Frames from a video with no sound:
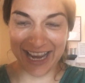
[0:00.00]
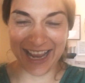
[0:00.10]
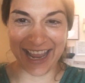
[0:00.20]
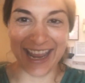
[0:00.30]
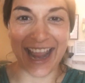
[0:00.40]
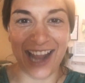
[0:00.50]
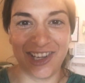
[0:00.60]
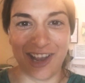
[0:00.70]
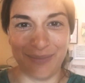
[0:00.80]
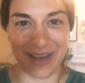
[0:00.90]
and hatch
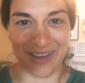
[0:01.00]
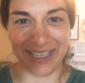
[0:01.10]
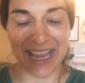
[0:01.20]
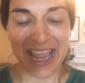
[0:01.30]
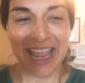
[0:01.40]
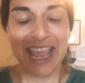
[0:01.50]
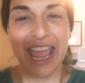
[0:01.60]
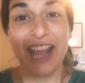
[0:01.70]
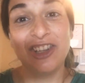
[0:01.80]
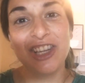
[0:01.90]
out babies.
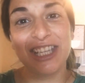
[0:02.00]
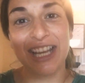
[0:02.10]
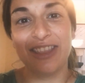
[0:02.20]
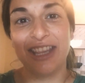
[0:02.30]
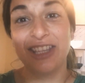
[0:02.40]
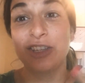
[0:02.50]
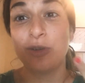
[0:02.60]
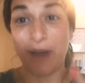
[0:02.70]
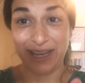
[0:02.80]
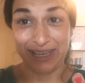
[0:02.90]
And she's done this
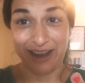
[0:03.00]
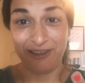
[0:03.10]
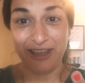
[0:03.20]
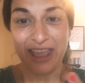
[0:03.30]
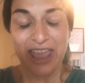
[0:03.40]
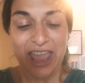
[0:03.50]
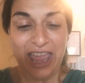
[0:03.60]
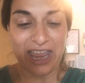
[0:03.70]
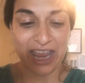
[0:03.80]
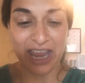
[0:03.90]
twice now.
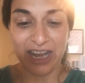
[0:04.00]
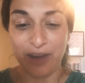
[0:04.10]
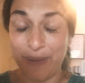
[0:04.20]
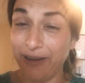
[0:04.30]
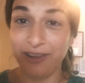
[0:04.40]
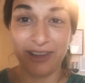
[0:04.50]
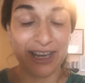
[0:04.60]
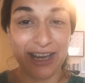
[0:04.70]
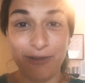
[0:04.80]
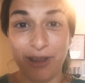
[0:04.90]
And
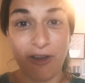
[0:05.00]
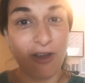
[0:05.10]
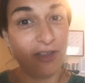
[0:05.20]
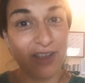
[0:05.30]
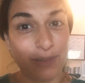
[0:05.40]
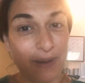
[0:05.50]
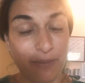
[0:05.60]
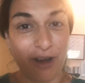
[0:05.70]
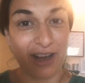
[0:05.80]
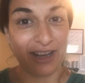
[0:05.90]
apparently, with all of us being
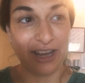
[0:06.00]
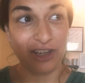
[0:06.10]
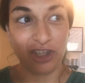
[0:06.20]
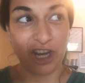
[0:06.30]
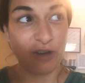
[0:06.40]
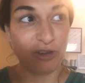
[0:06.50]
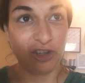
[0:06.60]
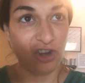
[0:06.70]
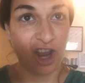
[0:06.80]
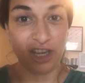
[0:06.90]
pregnant, she was
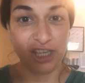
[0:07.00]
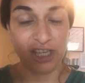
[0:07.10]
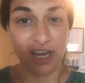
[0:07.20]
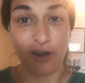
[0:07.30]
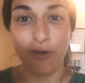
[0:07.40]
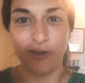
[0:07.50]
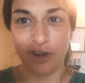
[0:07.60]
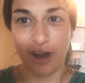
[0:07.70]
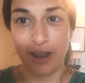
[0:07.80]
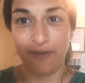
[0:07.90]
just in
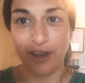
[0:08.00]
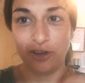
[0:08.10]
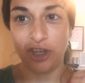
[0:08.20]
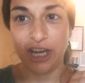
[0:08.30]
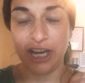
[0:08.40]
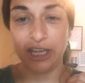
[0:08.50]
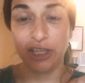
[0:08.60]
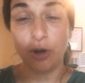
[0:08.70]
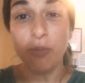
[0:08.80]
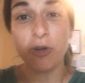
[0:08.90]
overdrive, and she
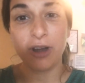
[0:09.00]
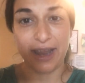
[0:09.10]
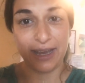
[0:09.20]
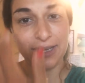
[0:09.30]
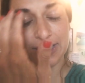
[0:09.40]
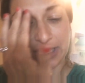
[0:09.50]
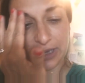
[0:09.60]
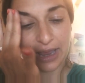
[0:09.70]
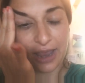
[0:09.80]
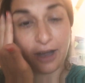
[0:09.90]
stole more eggs.
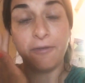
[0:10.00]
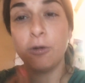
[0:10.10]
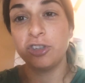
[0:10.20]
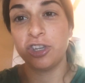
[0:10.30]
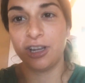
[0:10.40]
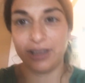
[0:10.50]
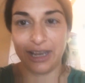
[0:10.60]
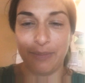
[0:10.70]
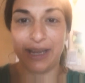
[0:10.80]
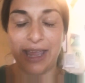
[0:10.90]
And
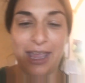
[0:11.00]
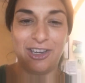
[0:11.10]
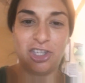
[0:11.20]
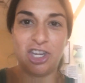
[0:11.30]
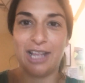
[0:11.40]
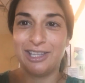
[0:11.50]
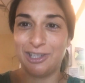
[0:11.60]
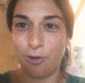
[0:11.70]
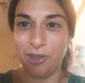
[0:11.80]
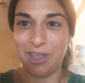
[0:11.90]
unfortunately, because she had
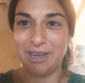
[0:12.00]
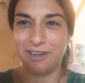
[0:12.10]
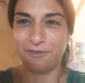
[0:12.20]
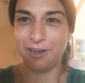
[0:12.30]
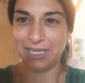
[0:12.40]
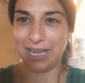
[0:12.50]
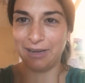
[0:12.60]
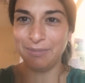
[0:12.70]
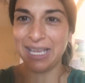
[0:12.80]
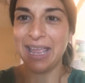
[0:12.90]
stolen them at different times,